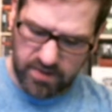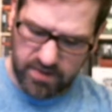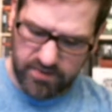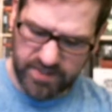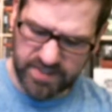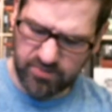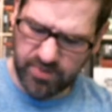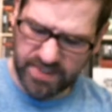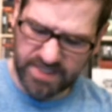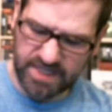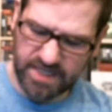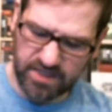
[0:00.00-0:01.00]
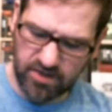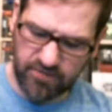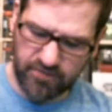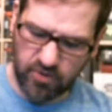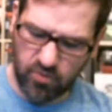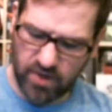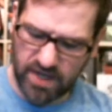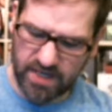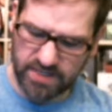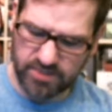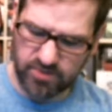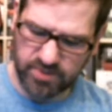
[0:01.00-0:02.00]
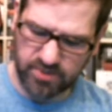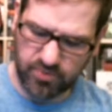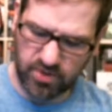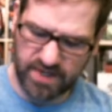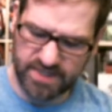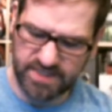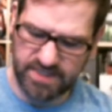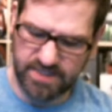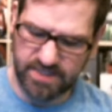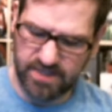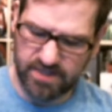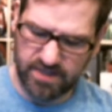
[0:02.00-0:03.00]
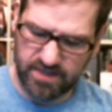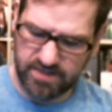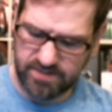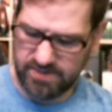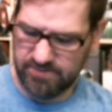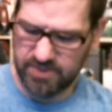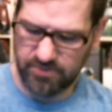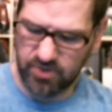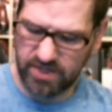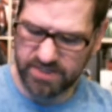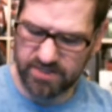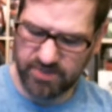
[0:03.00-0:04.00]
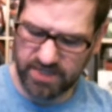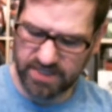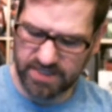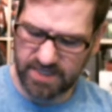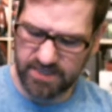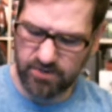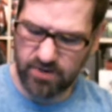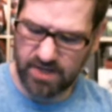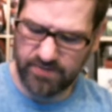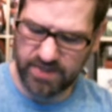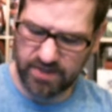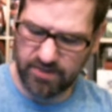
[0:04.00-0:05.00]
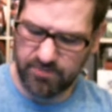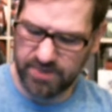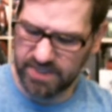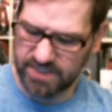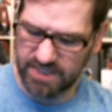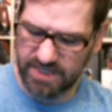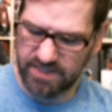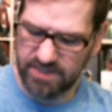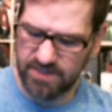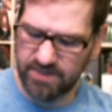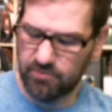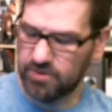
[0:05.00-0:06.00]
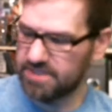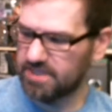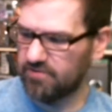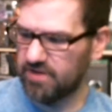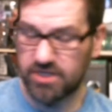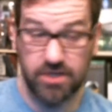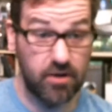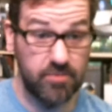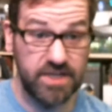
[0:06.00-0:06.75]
this had been sitting there for a while, so I'm surprised somebody else hadn't grabbed it up, because lately, when Salvation Army